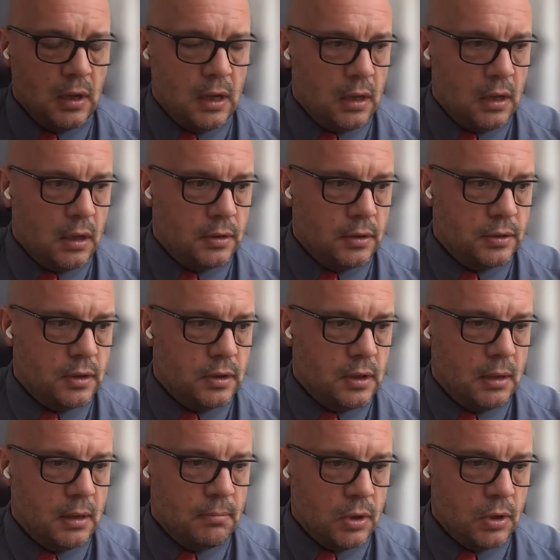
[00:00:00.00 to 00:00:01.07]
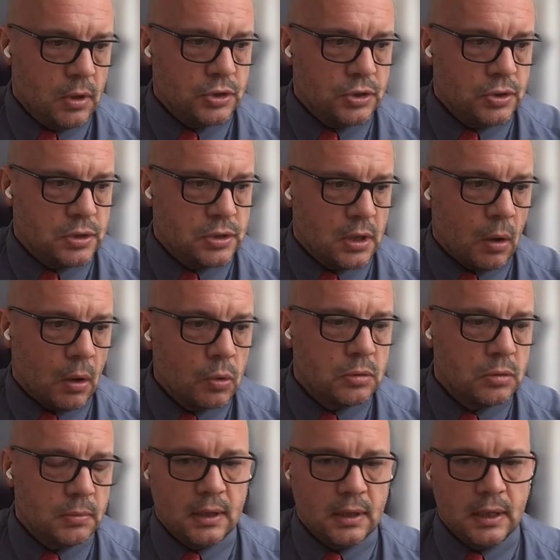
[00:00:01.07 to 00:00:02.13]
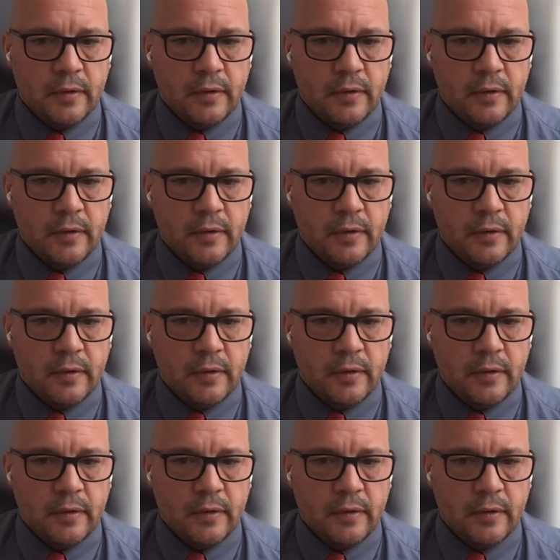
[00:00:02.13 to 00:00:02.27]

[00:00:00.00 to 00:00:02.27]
uh, the emergence, ultimately,